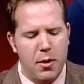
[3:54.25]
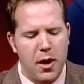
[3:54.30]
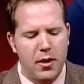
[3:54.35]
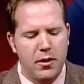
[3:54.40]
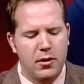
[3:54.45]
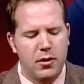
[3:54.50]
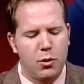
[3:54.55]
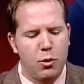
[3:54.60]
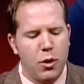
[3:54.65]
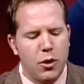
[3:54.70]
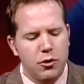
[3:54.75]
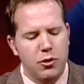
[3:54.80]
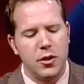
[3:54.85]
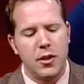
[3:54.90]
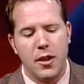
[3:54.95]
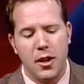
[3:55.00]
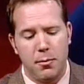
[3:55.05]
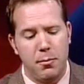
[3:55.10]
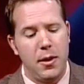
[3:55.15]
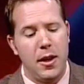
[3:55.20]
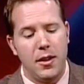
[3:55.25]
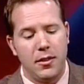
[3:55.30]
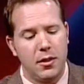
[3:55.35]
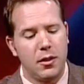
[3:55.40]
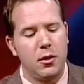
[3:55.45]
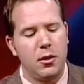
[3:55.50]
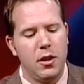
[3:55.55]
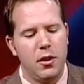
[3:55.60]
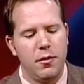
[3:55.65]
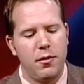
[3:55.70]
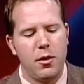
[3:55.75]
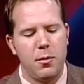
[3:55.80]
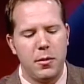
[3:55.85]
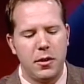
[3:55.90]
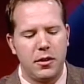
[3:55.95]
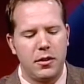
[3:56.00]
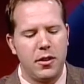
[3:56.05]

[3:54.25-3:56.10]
by squishing it basically from the